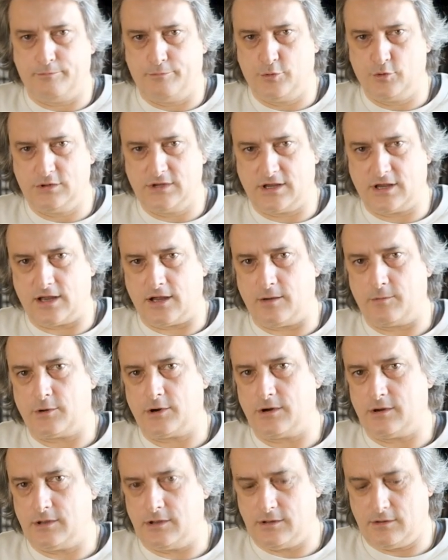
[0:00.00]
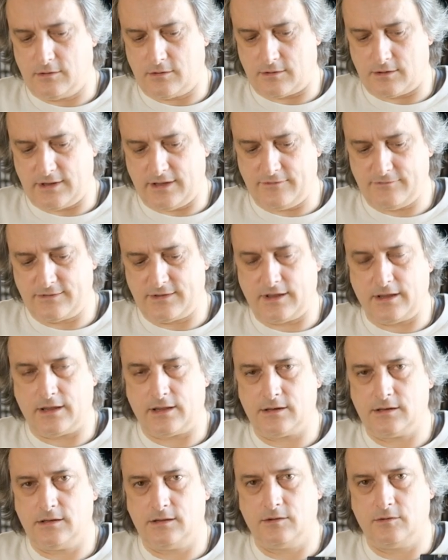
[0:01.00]
put the camera in your left
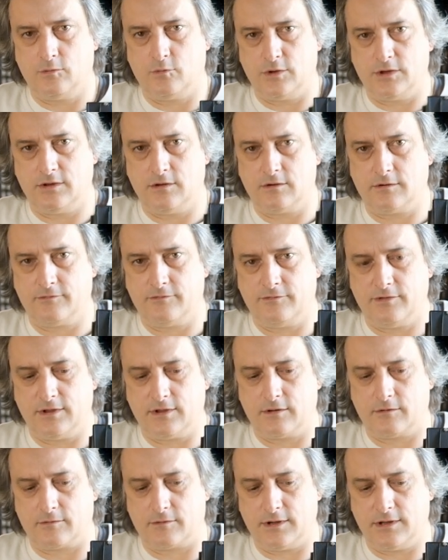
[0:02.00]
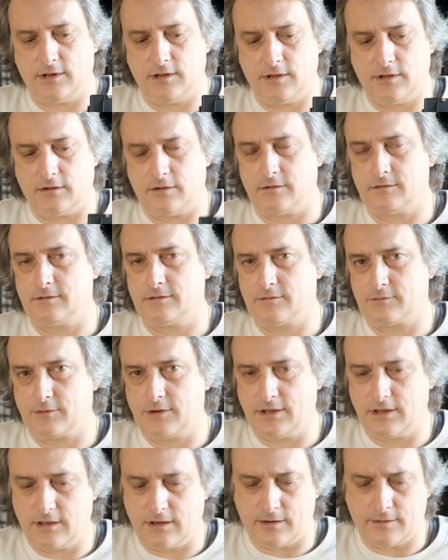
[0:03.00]
hand with your finger ready on the
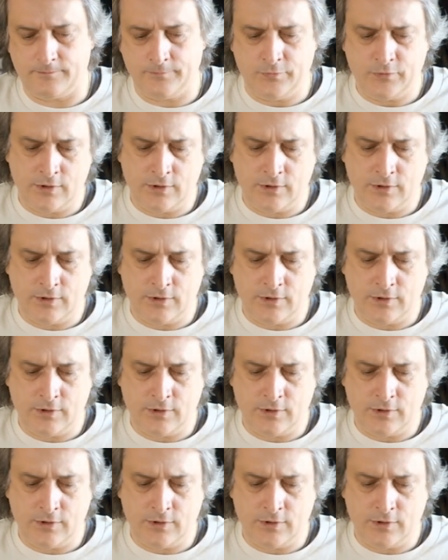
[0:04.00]
trigger.